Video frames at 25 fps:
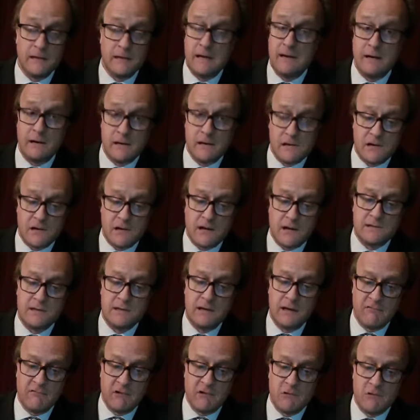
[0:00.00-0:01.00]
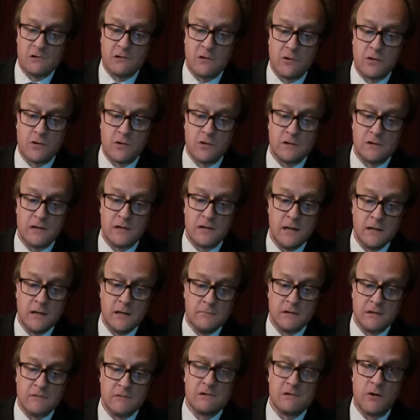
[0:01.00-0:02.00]
The English artillery was good,
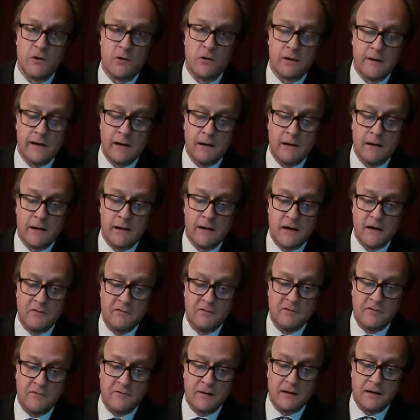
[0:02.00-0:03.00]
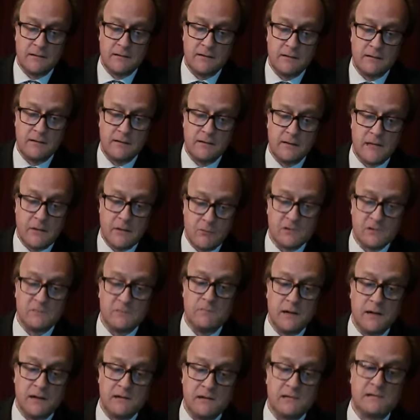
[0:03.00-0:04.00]
but there was not nearly enough of it. It was
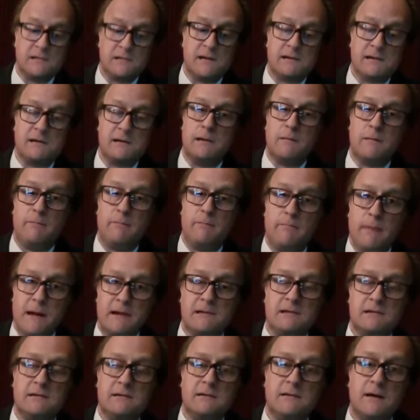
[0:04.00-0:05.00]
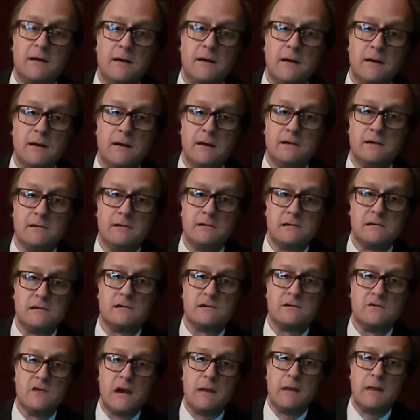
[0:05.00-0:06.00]
being steadily battered into
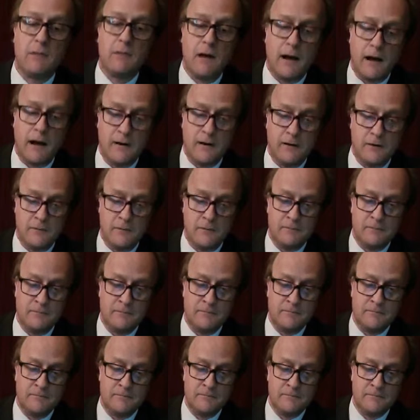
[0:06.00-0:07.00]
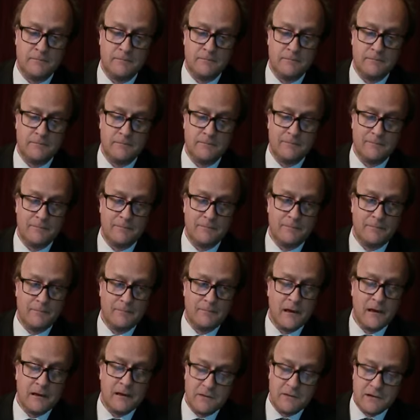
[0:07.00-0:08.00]
scrap iron.
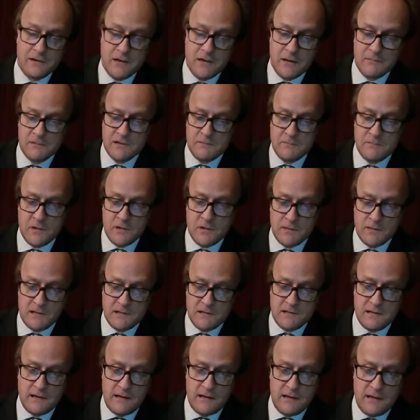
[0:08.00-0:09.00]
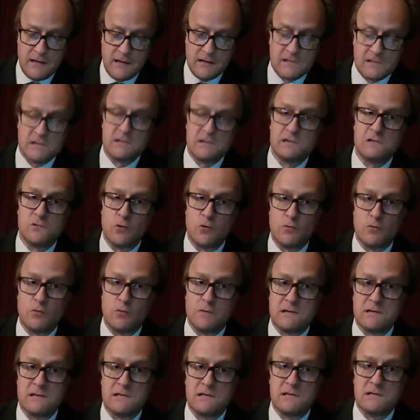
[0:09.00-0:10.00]
There comes a moment in a storm
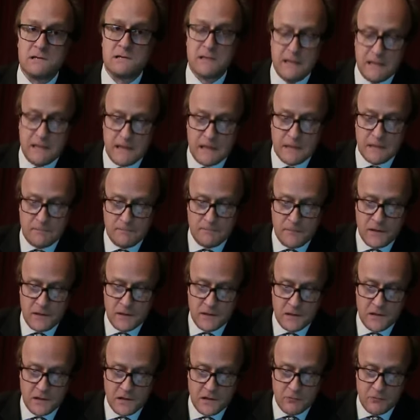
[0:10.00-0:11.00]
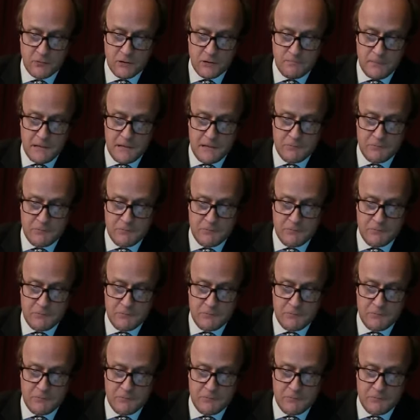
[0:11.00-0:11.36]
at sea when